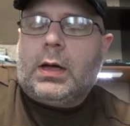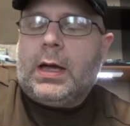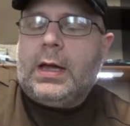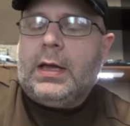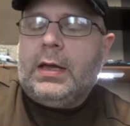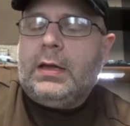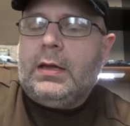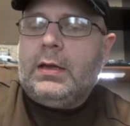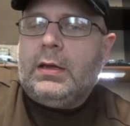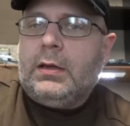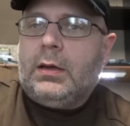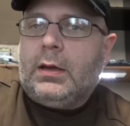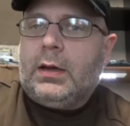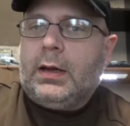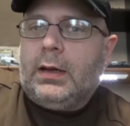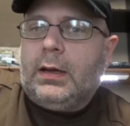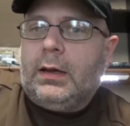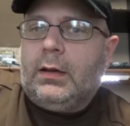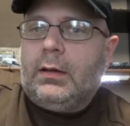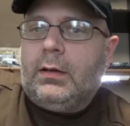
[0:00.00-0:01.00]

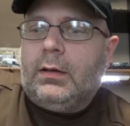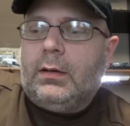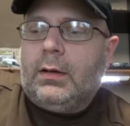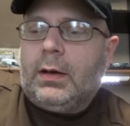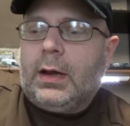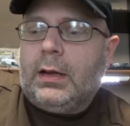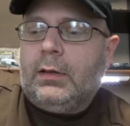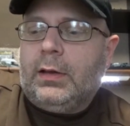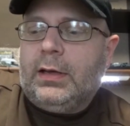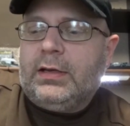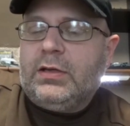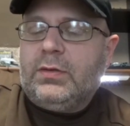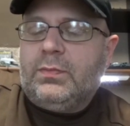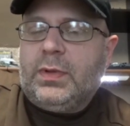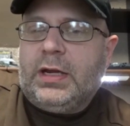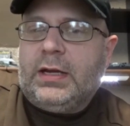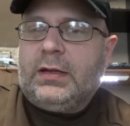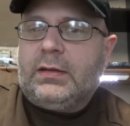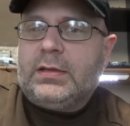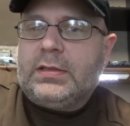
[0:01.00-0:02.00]
I like to
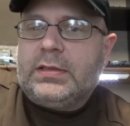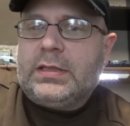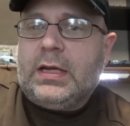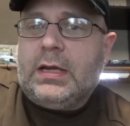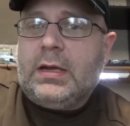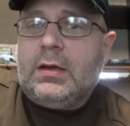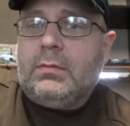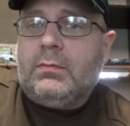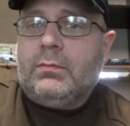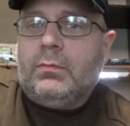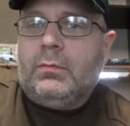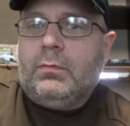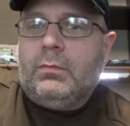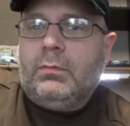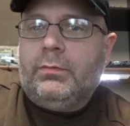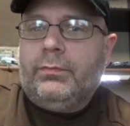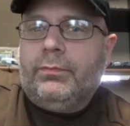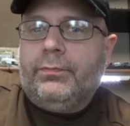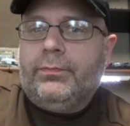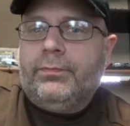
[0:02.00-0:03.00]
paint the same
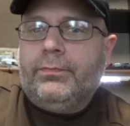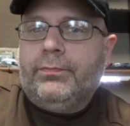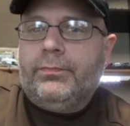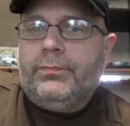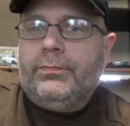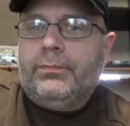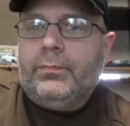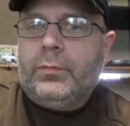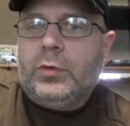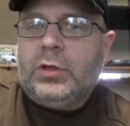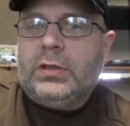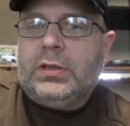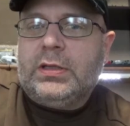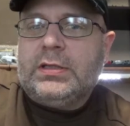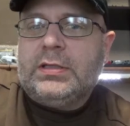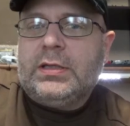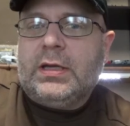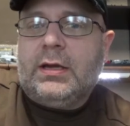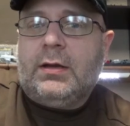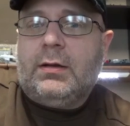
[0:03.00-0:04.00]
to the
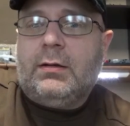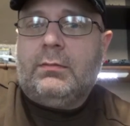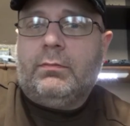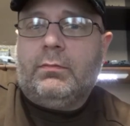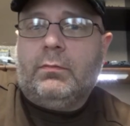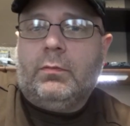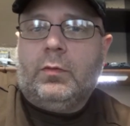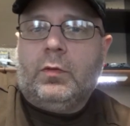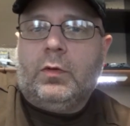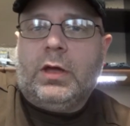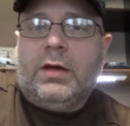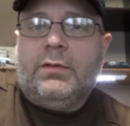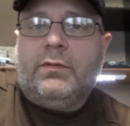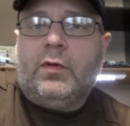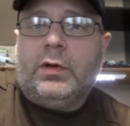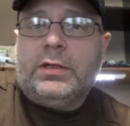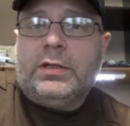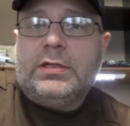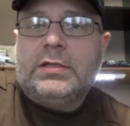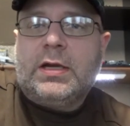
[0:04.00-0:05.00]
same
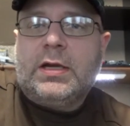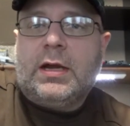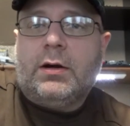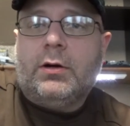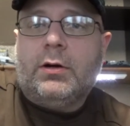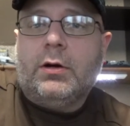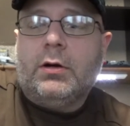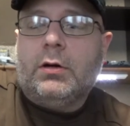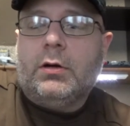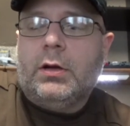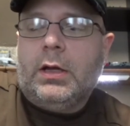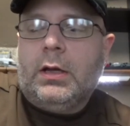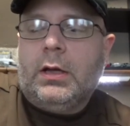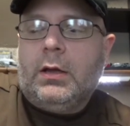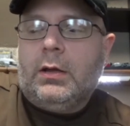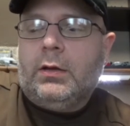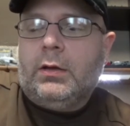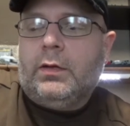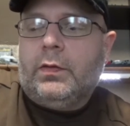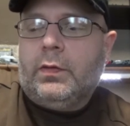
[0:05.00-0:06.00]
level and standard
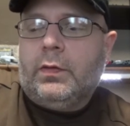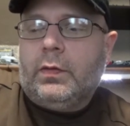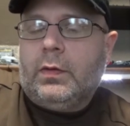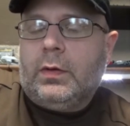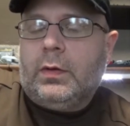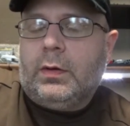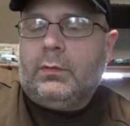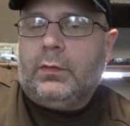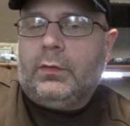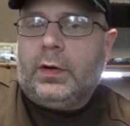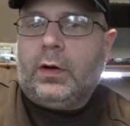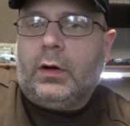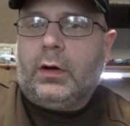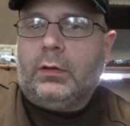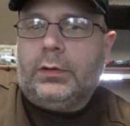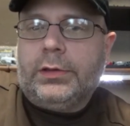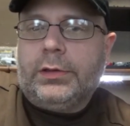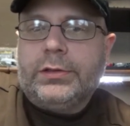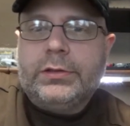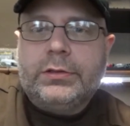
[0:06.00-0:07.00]

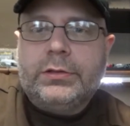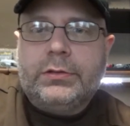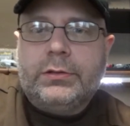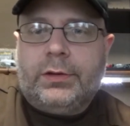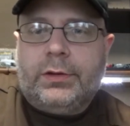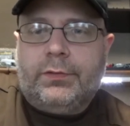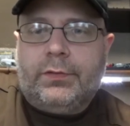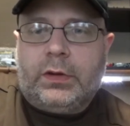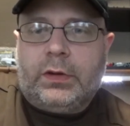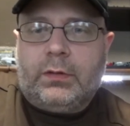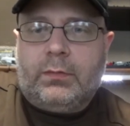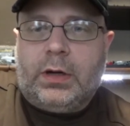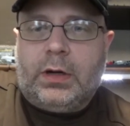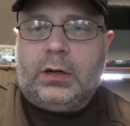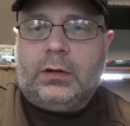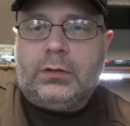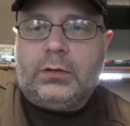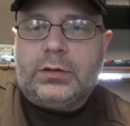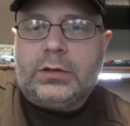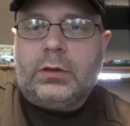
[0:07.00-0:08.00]
regardless of what the
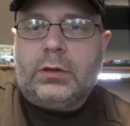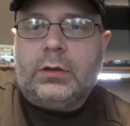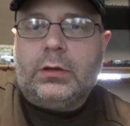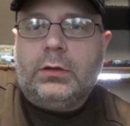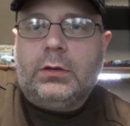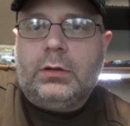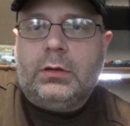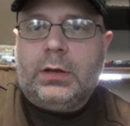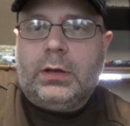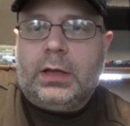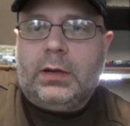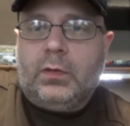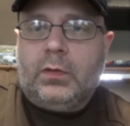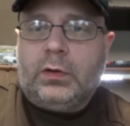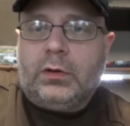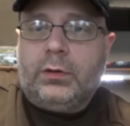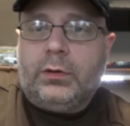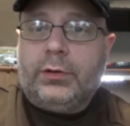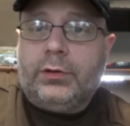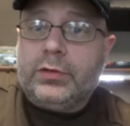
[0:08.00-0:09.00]
models are and
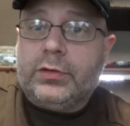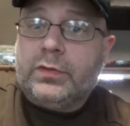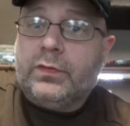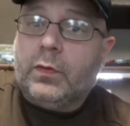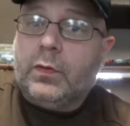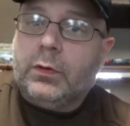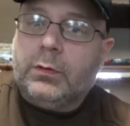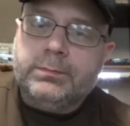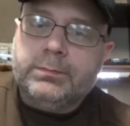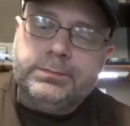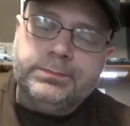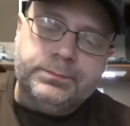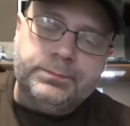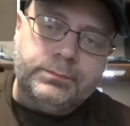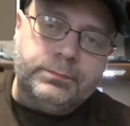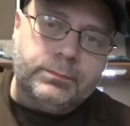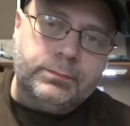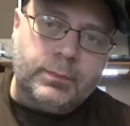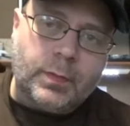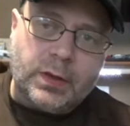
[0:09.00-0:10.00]
what they're used for.
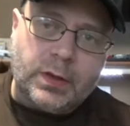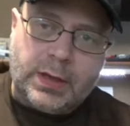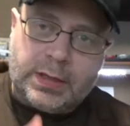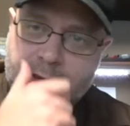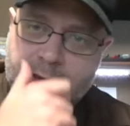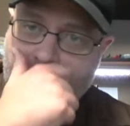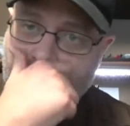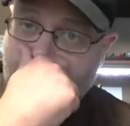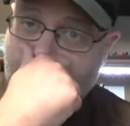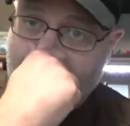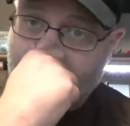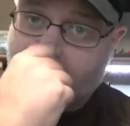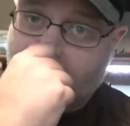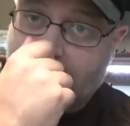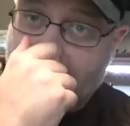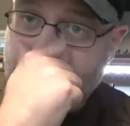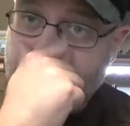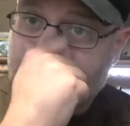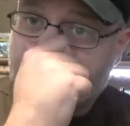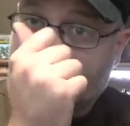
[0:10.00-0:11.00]
That's how I would
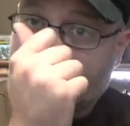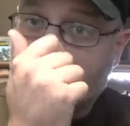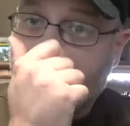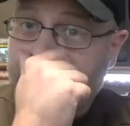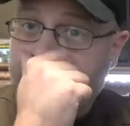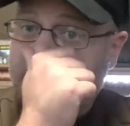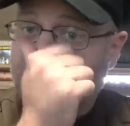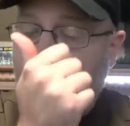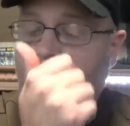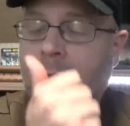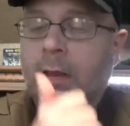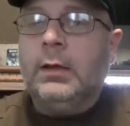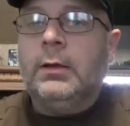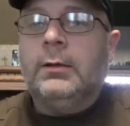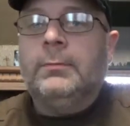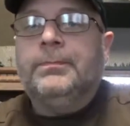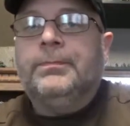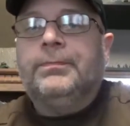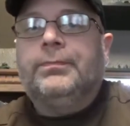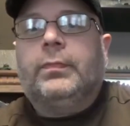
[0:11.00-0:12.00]
answer that.
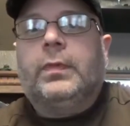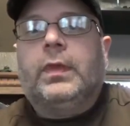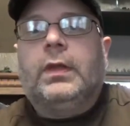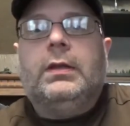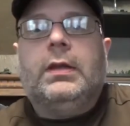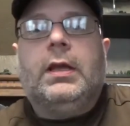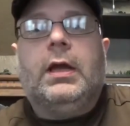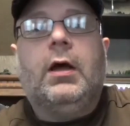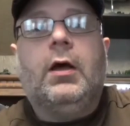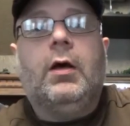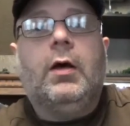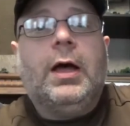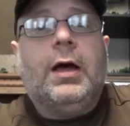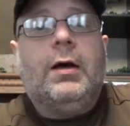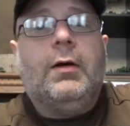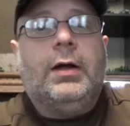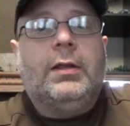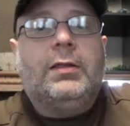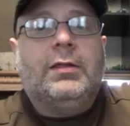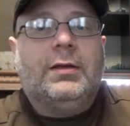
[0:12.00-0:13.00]
Now,
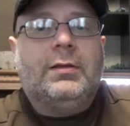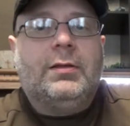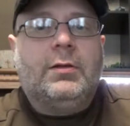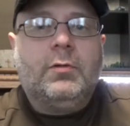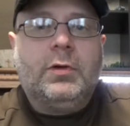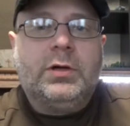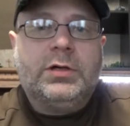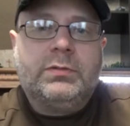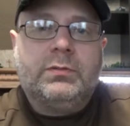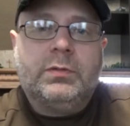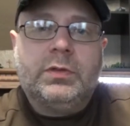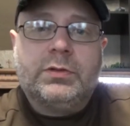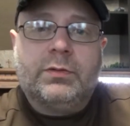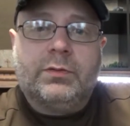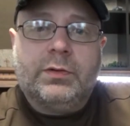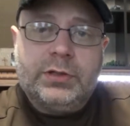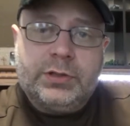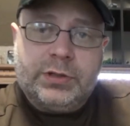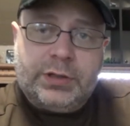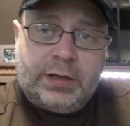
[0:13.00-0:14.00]
how I thought the question was
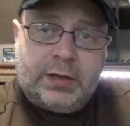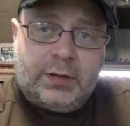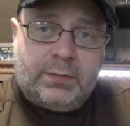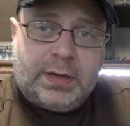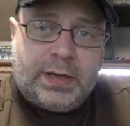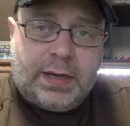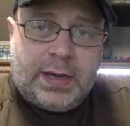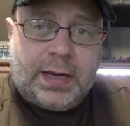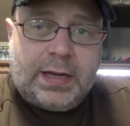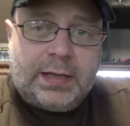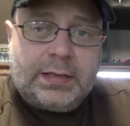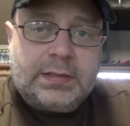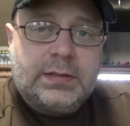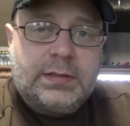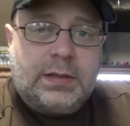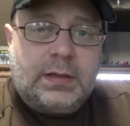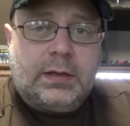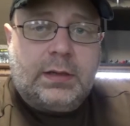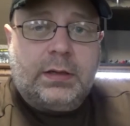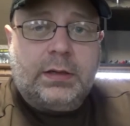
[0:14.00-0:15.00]
originally going to be
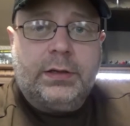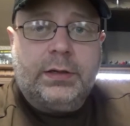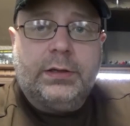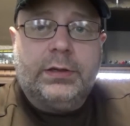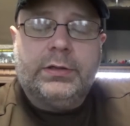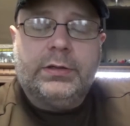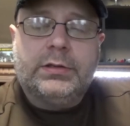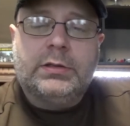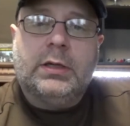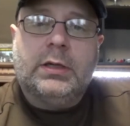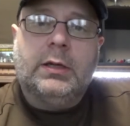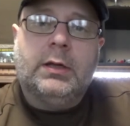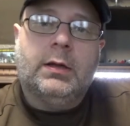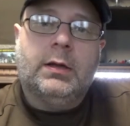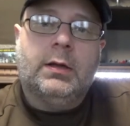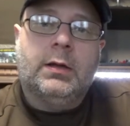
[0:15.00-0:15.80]
asked is,